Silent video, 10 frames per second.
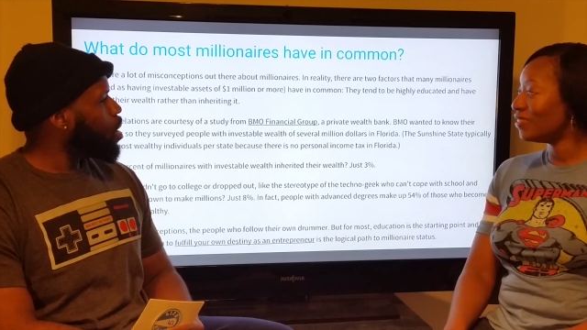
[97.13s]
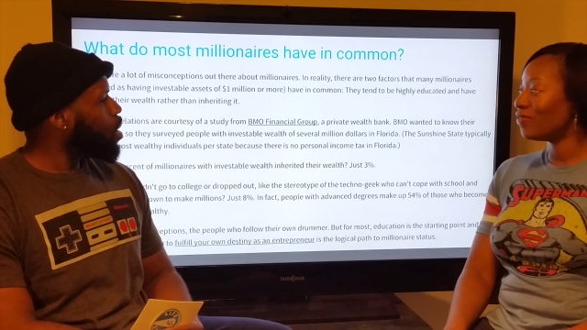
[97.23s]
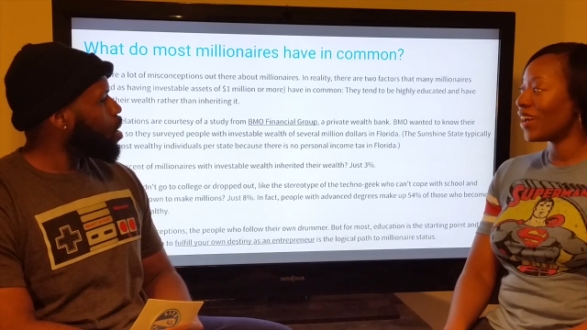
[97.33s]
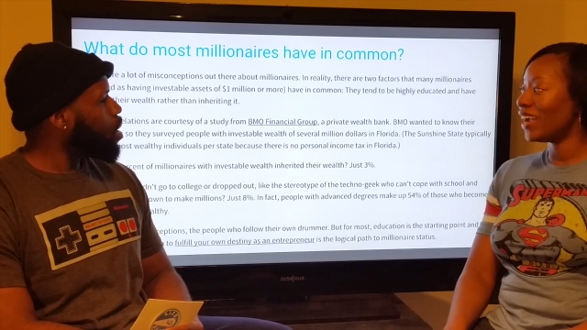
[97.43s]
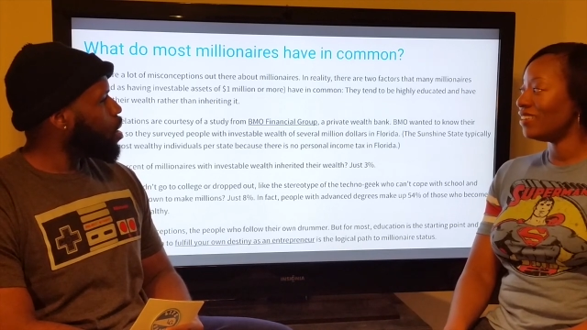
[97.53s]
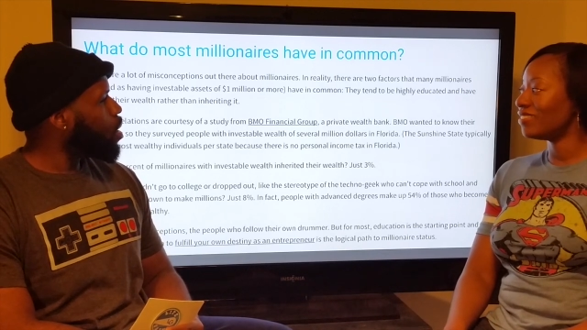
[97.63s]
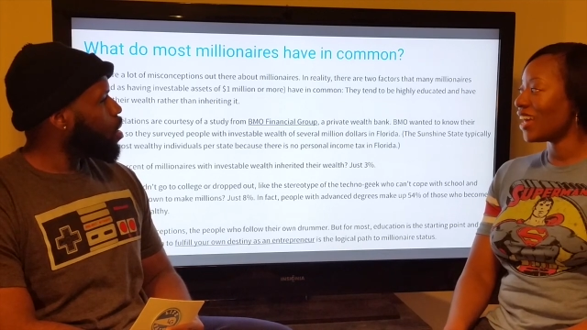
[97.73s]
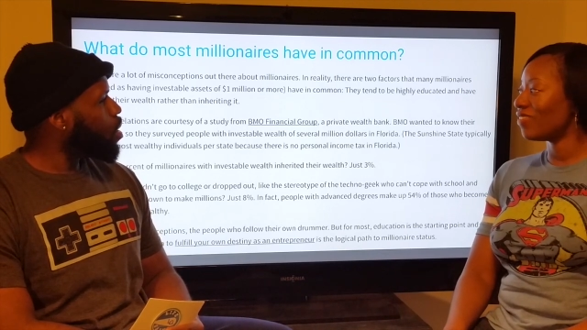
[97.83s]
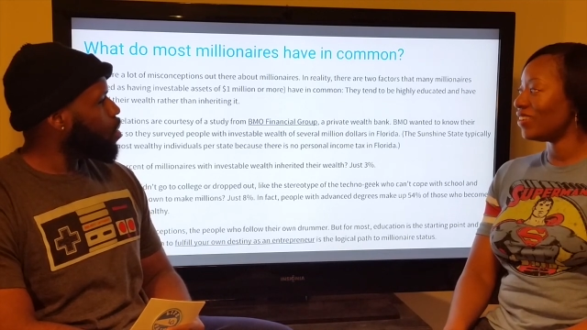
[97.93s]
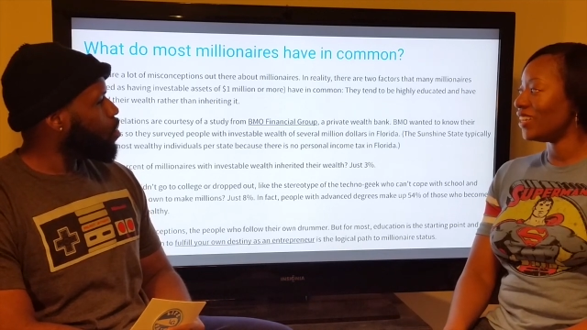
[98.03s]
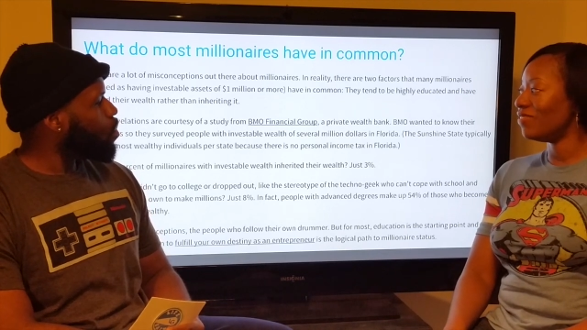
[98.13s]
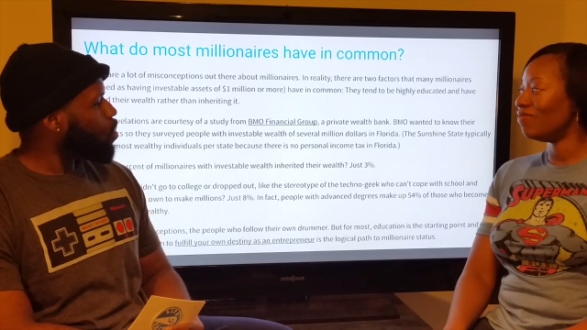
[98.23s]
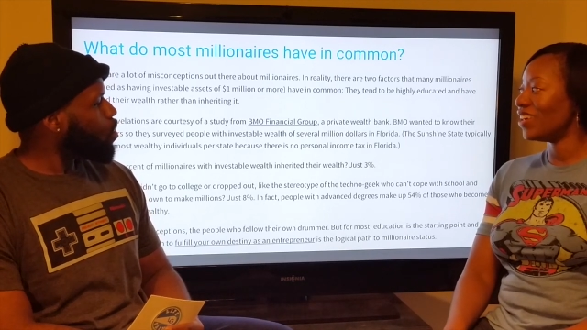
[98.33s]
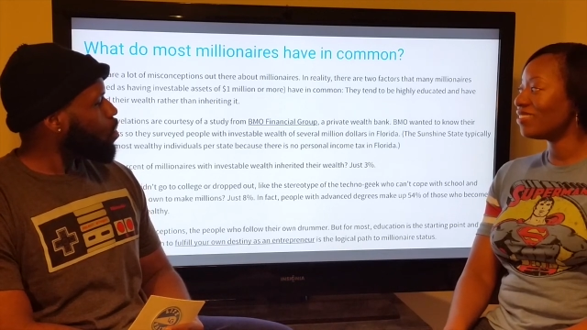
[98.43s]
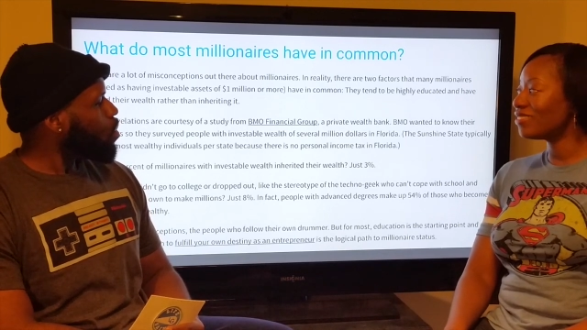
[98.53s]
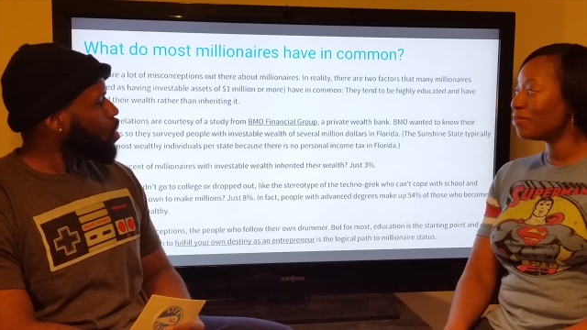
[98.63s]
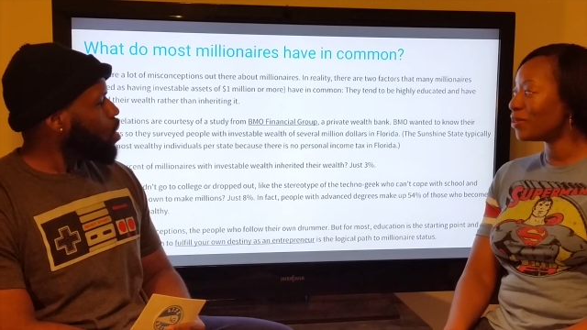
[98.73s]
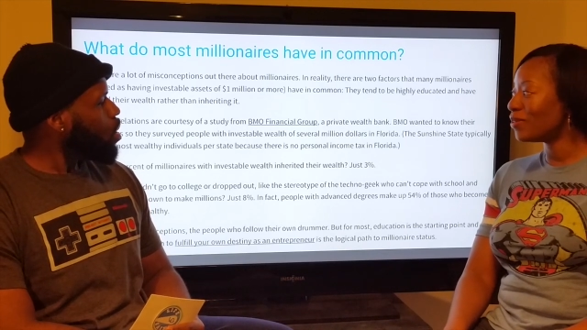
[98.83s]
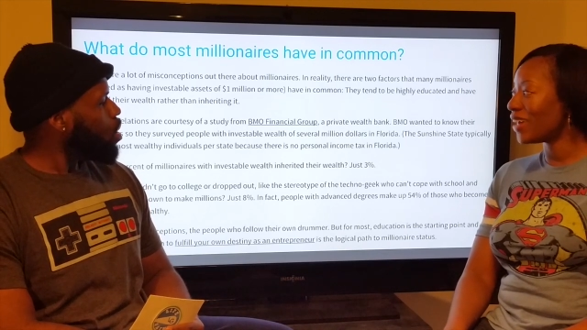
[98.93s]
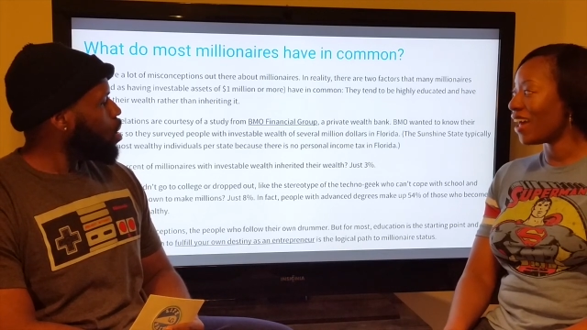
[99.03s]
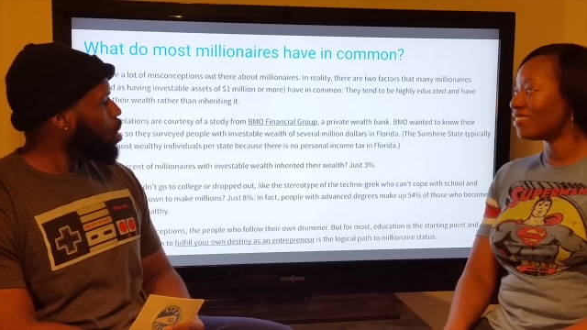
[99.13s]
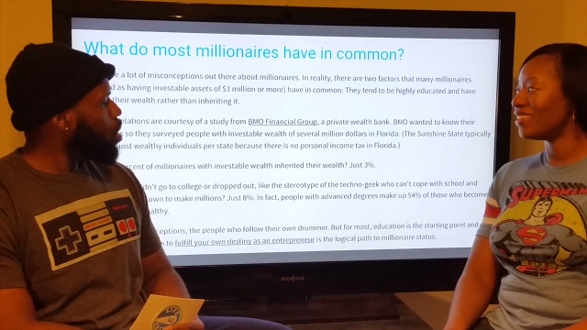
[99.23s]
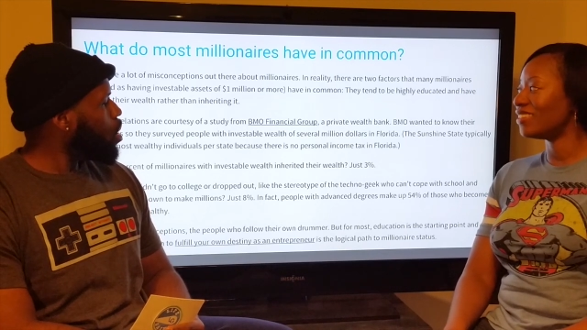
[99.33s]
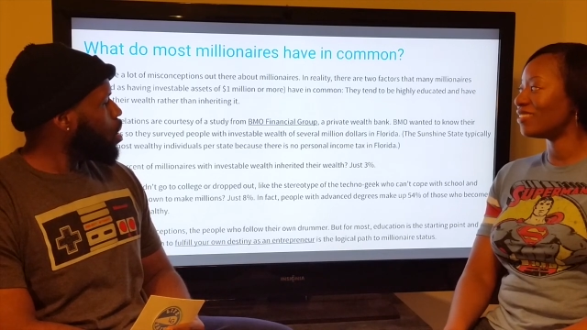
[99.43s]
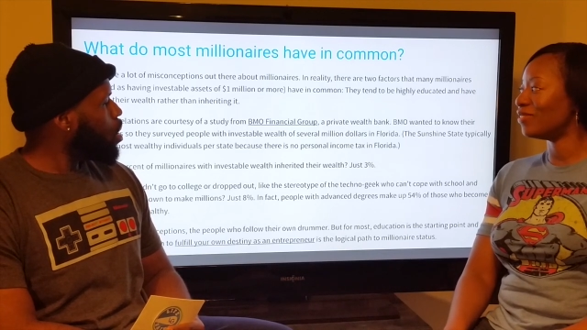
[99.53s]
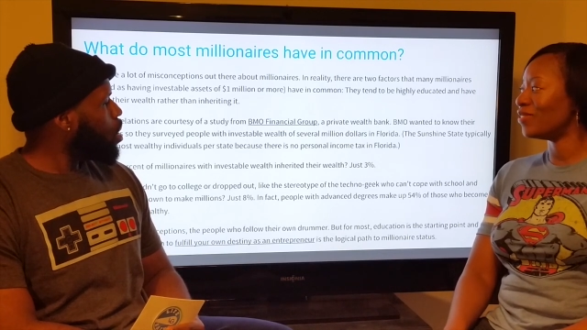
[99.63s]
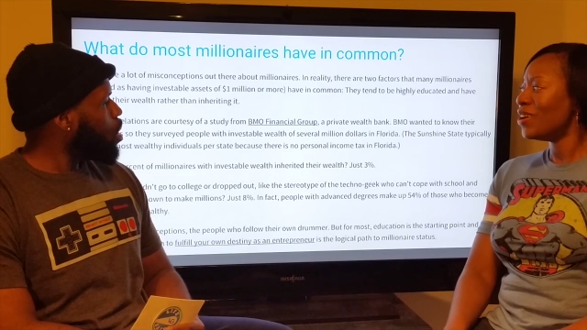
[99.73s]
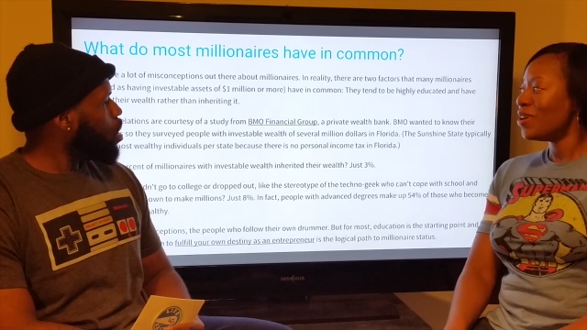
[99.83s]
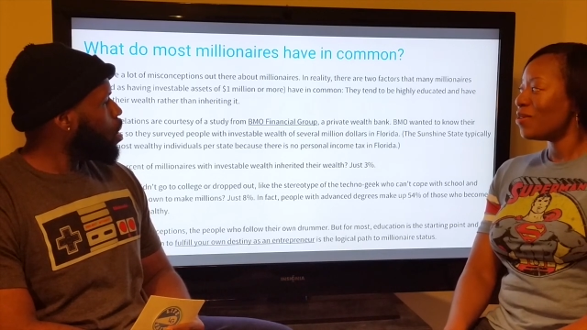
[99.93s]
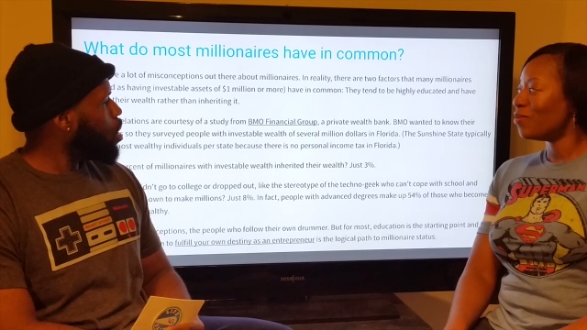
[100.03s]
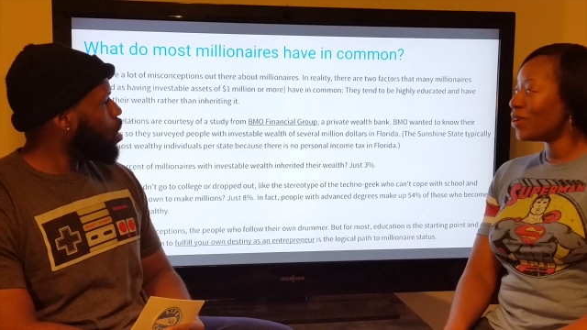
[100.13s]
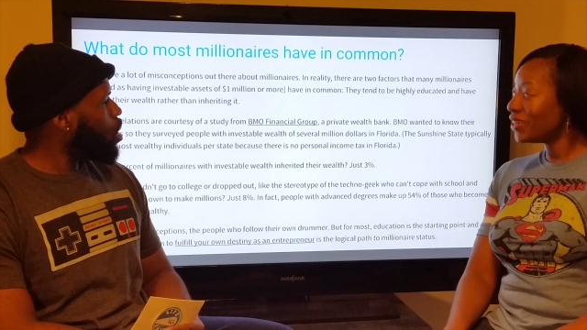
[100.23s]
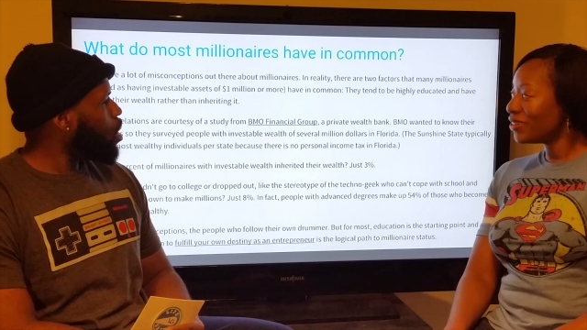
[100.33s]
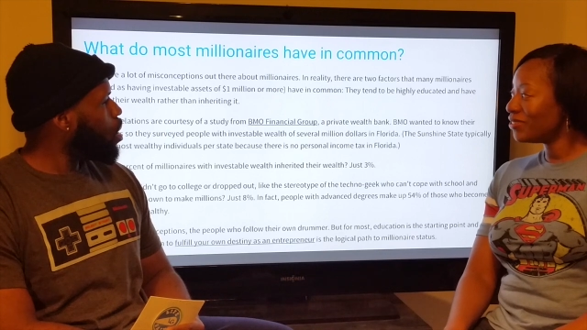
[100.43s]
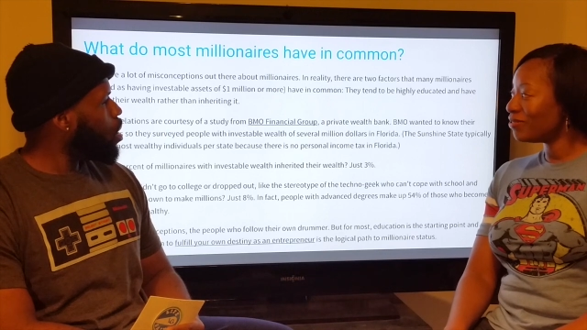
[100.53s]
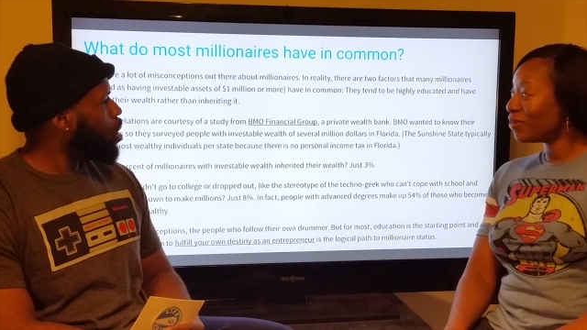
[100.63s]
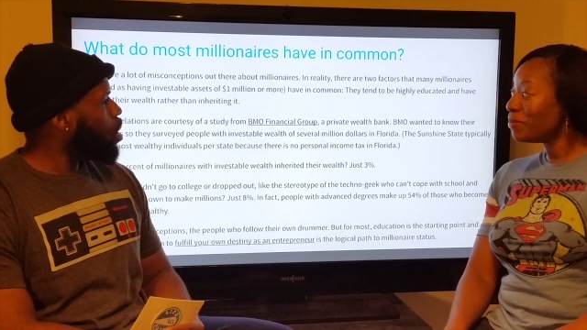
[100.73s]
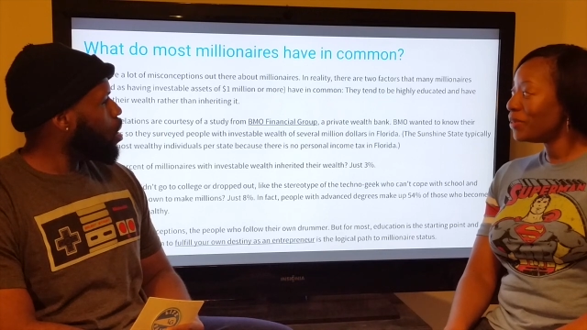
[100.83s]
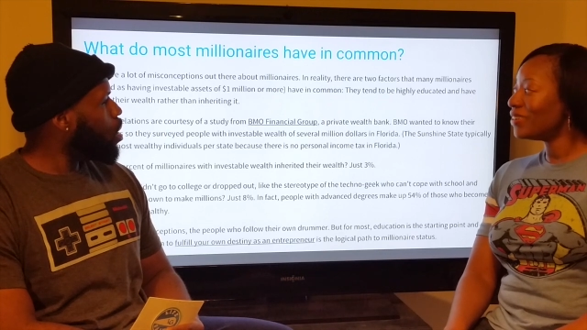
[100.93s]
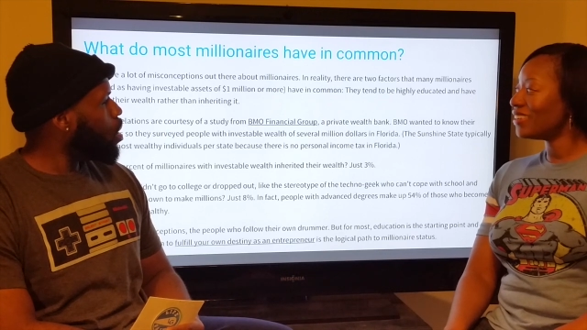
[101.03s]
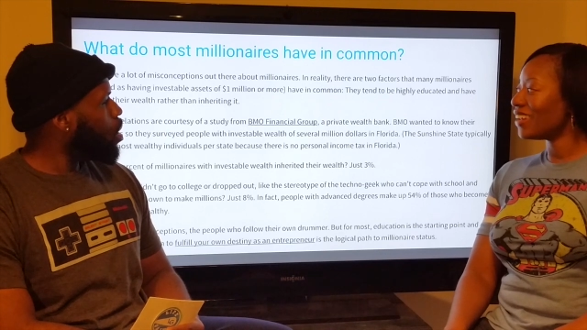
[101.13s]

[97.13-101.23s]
Speaker 1: defined as having investable assets of one million